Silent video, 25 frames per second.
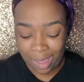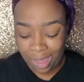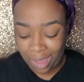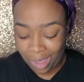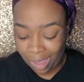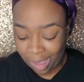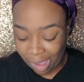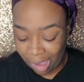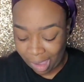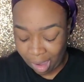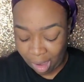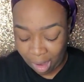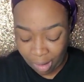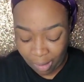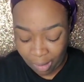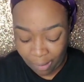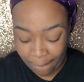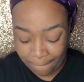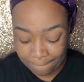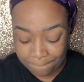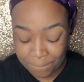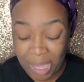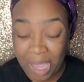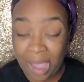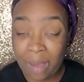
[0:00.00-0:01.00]

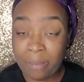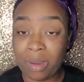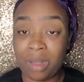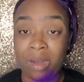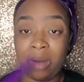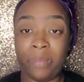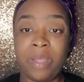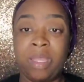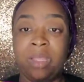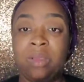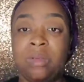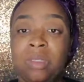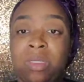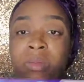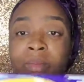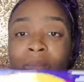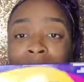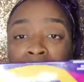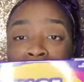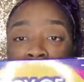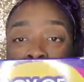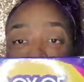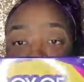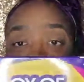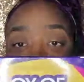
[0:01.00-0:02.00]
I'm gonna be using
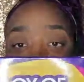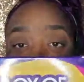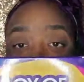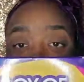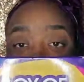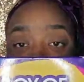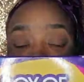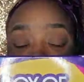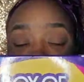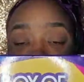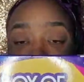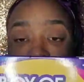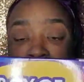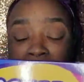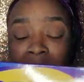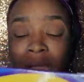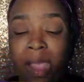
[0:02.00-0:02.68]
box of crayons today.